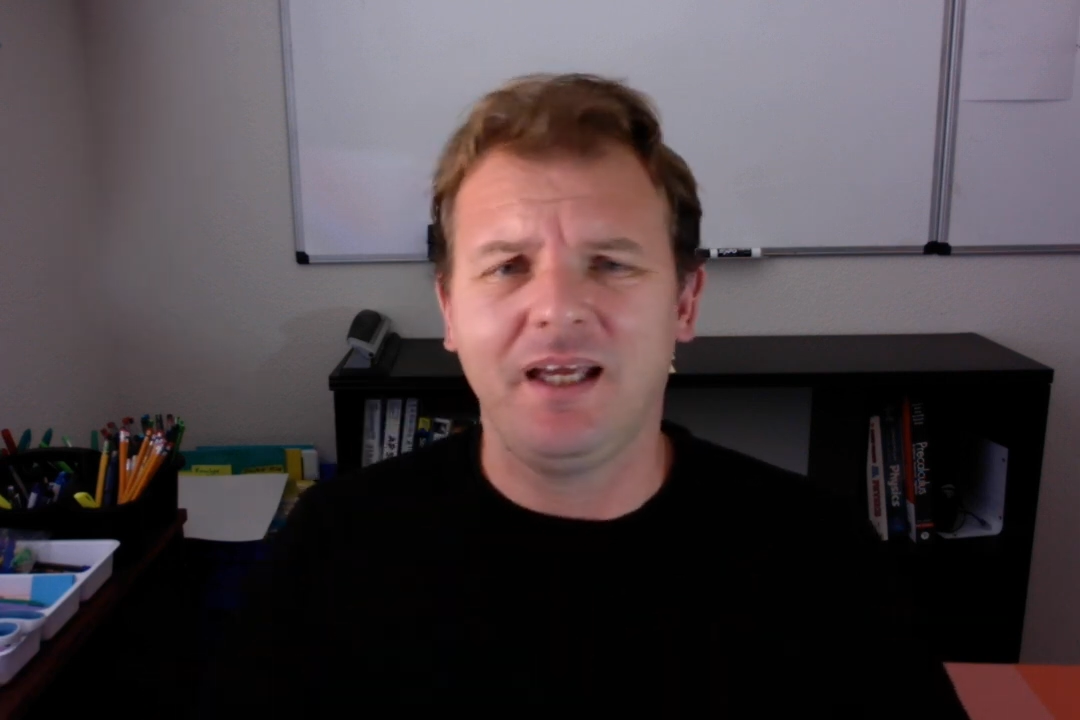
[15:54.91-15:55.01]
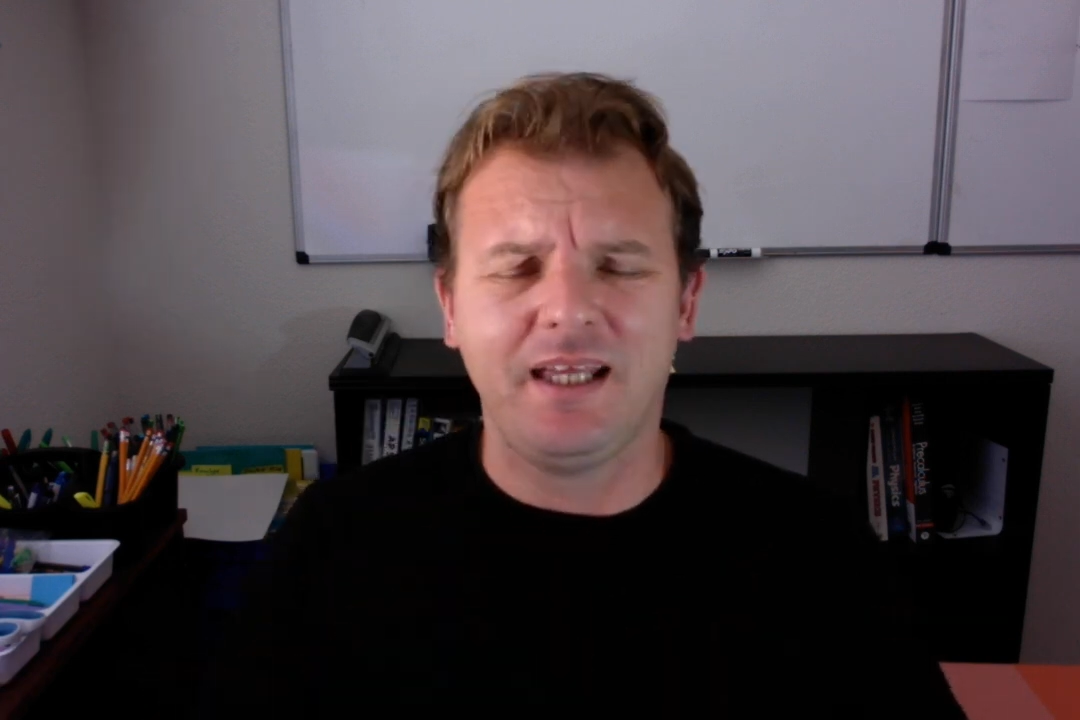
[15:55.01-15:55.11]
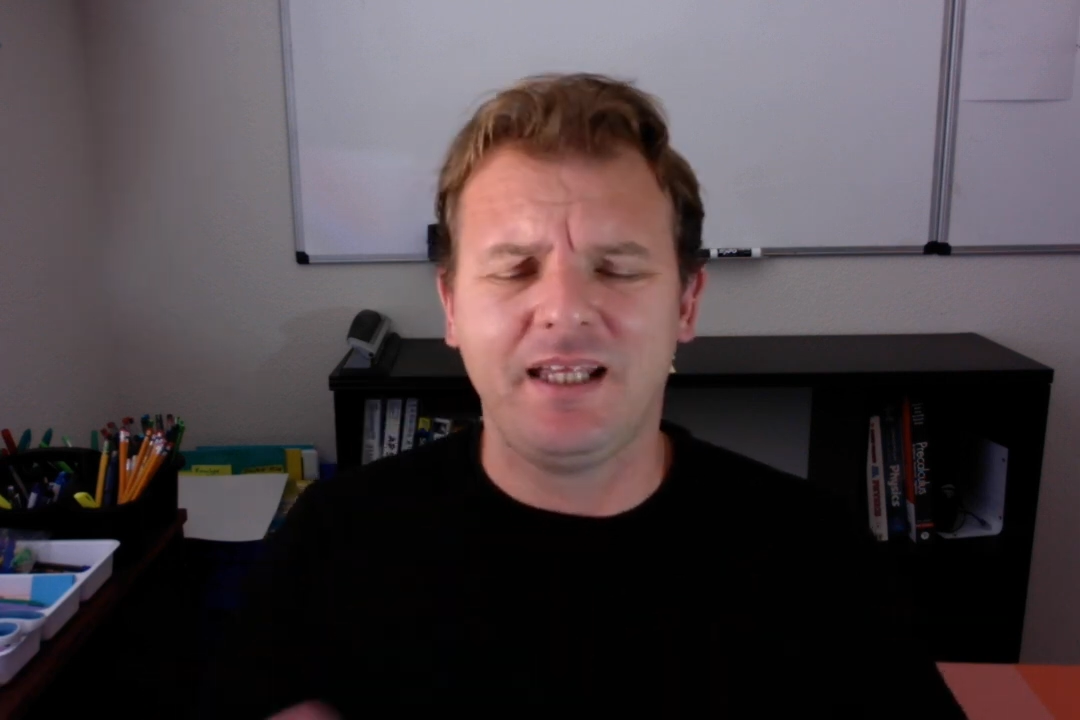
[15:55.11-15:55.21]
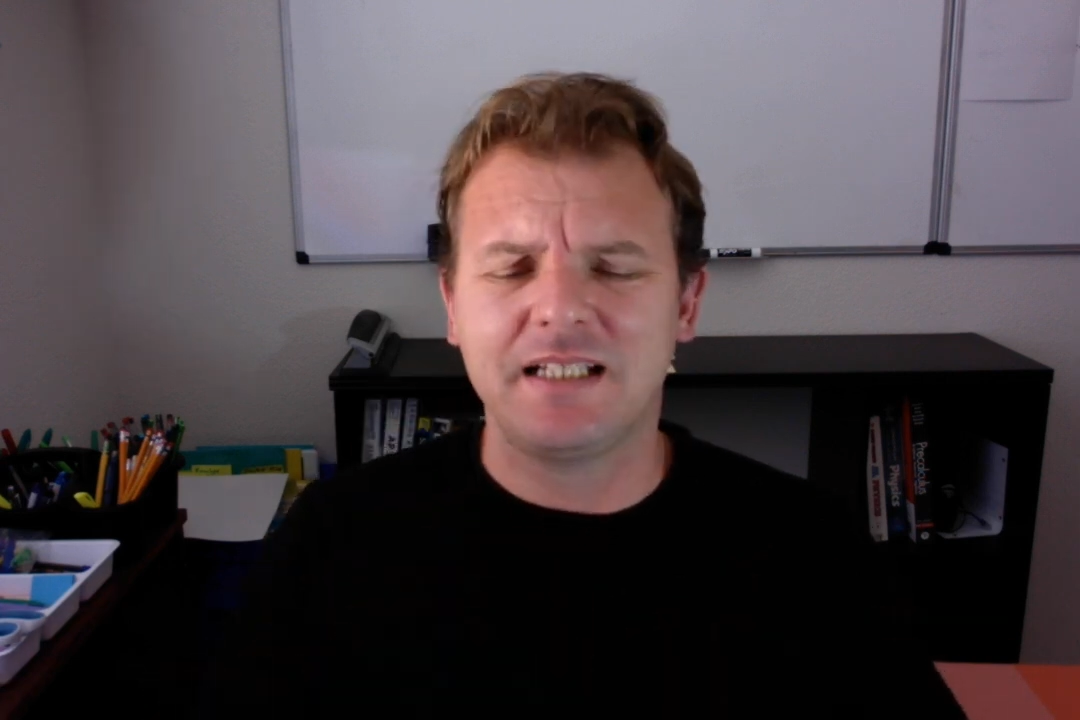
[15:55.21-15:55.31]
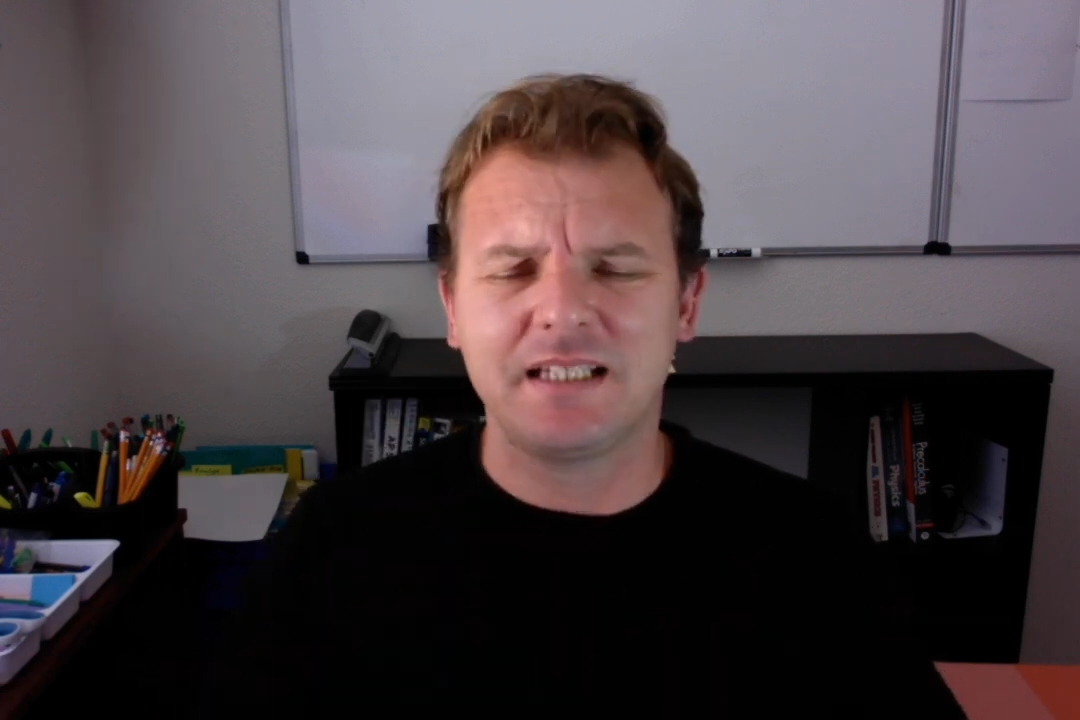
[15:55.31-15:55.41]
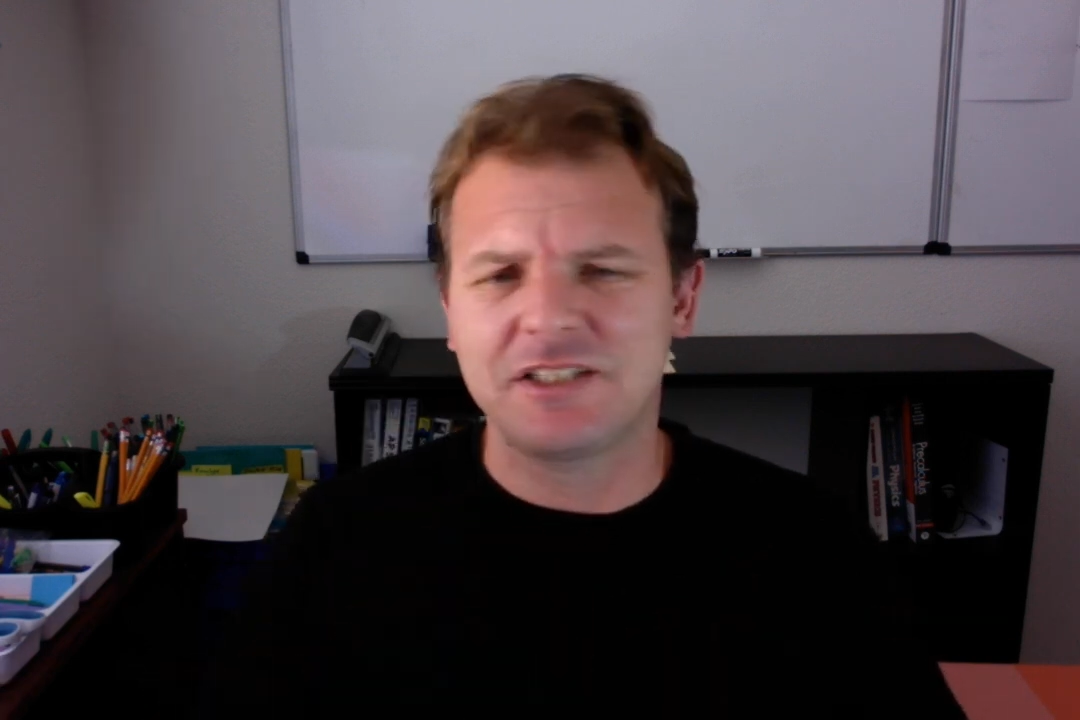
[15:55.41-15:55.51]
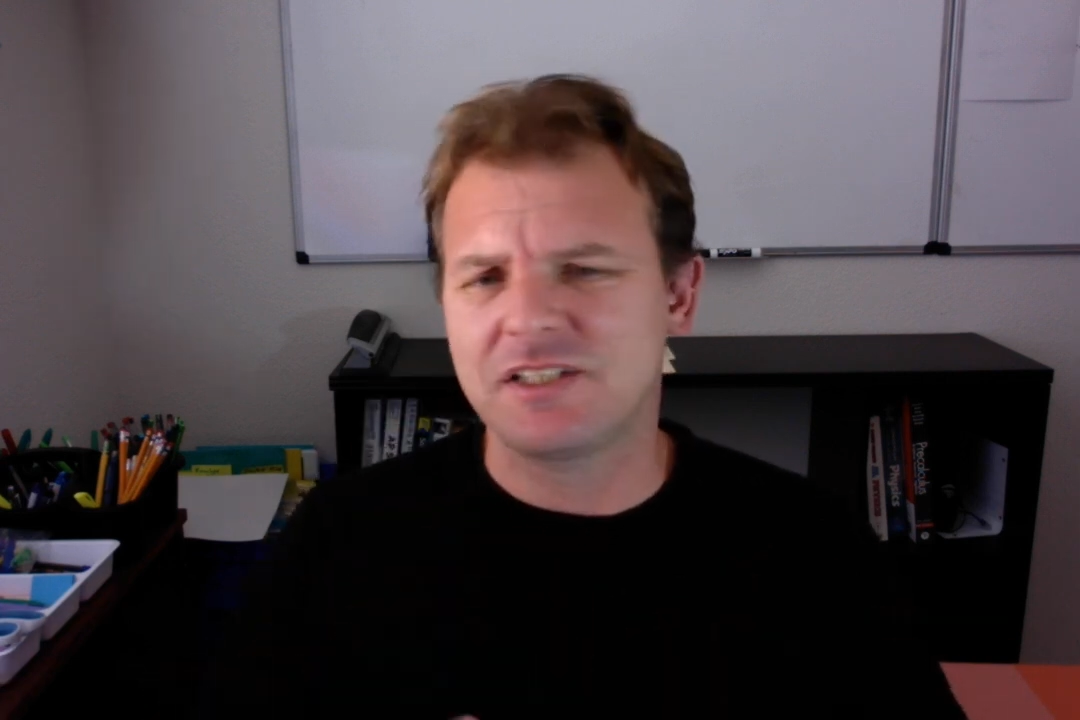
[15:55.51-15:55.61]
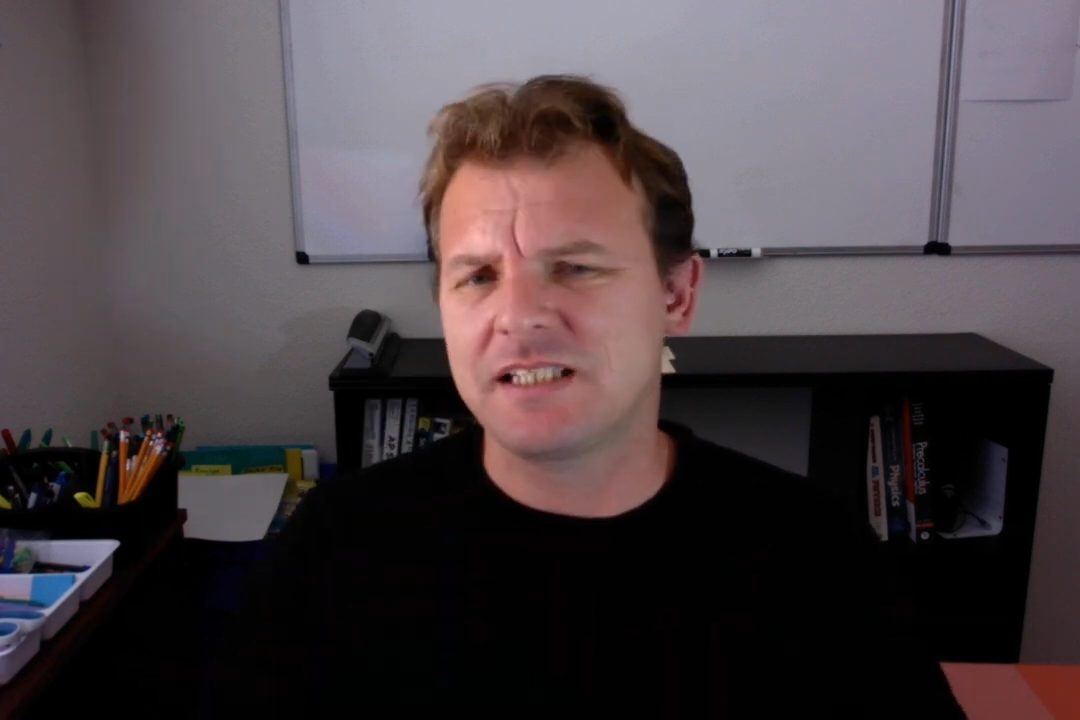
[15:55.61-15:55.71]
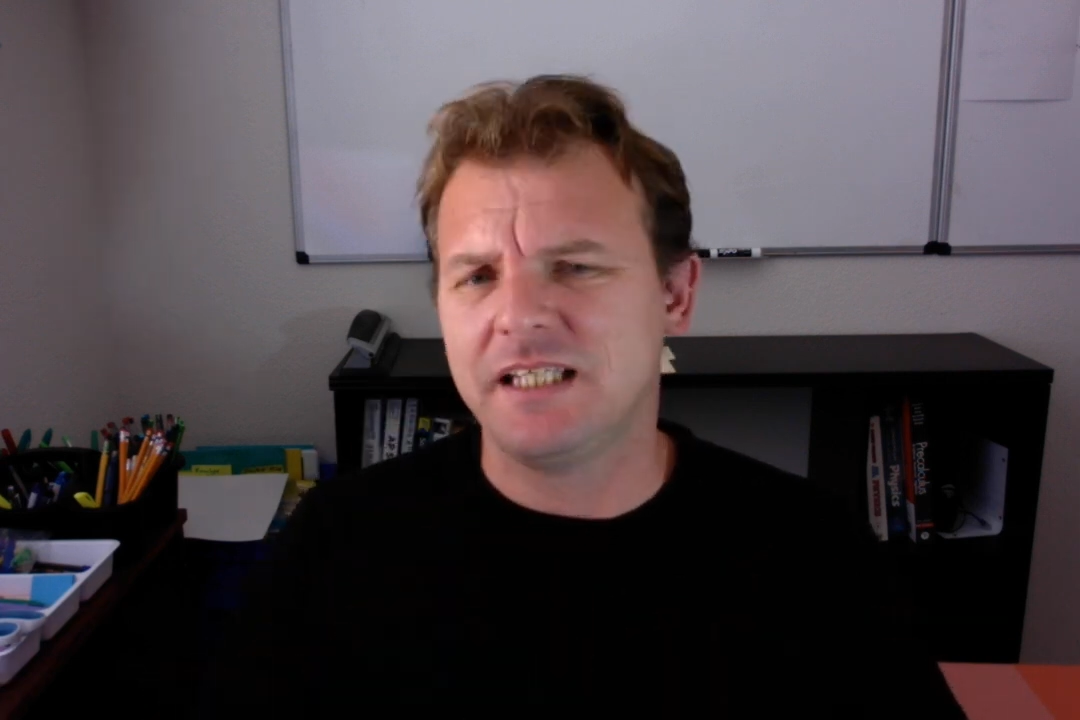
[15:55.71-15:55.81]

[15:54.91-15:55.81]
It's just